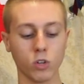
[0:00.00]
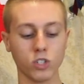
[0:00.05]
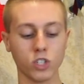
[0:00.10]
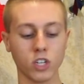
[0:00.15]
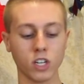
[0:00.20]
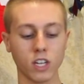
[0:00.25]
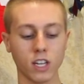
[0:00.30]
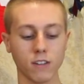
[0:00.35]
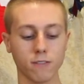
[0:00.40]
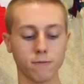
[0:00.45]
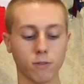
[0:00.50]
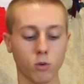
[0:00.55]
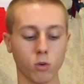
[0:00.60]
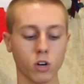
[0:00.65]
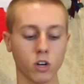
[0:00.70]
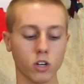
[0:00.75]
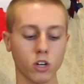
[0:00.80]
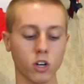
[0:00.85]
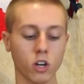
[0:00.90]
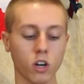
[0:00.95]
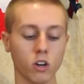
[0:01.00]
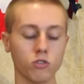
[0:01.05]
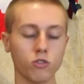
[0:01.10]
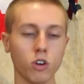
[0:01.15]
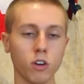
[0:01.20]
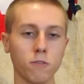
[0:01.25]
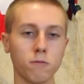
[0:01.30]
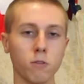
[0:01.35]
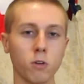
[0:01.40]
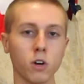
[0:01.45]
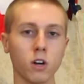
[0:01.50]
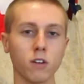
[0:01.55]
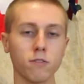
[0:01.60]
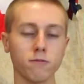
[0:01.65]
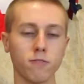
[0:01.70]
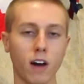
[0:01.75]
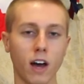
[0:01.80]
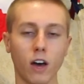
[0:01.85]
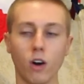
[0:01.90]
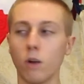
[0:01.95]
Once you get to that folder, you're going to look for
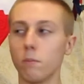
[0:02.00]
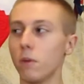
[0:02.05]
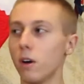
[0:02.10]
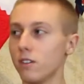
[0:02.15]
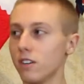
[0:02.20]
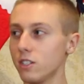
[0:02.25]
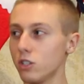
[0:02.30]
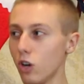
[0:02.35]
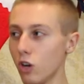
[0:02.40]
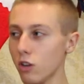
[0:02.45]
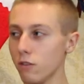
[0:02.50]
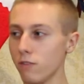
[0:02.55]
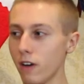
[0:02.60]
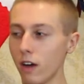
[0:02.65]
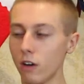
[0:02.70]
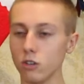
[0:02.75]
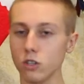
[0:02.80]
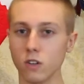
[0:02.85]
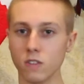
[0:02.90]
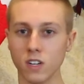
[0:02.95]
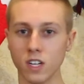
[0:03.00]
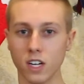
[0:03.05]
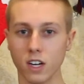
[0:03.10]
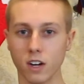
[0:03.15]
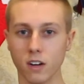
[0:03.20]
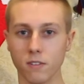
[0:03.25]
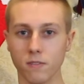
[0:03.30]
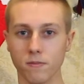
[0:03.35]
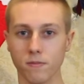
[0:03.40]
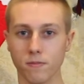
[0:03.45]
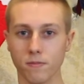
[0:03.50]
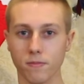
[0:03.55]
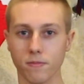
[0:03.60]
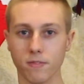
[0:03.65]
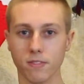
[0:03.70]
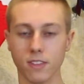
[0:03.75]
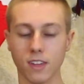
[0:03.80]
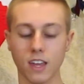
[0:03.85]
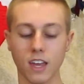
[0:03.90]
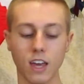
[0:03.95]
a file. I'm going to list all the files over here.
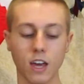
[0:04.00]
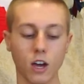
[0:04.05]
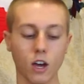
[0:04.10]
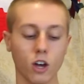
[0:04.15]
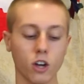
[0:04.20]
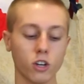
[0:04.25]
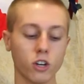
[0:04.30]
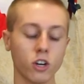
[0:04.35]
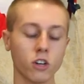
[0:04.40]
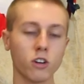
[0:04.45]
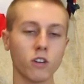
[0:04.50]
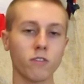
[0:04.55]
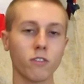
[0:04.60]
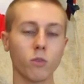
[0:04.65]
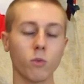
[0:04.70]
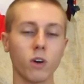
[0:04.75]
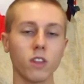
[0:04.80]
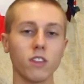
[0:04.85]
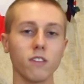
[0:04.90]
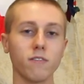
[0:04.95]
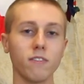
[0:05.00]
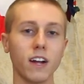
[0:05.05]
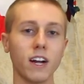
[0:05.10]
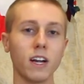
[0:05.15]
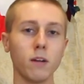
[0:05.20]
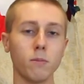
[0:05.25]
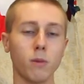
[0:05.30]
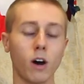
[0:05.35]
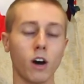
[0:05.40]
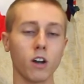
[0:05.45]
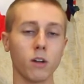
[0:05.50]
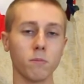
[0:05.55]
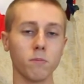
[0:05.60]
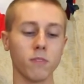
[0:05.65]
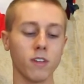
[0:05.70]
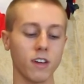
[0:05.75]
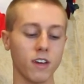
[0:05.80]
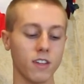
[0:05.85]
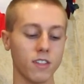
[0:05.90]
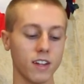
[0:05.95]
You're going to look for the one at the very
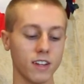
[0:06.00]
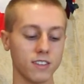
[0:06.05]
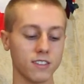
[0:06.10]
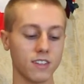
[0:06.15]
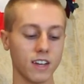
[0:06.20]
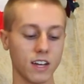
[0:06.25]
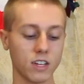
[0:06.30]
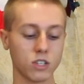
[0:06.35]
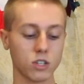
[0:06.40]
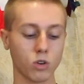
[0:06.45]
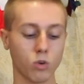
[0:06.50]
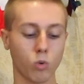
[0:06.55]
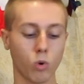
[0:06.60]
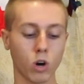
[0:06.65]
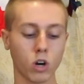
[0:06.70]
bottom that says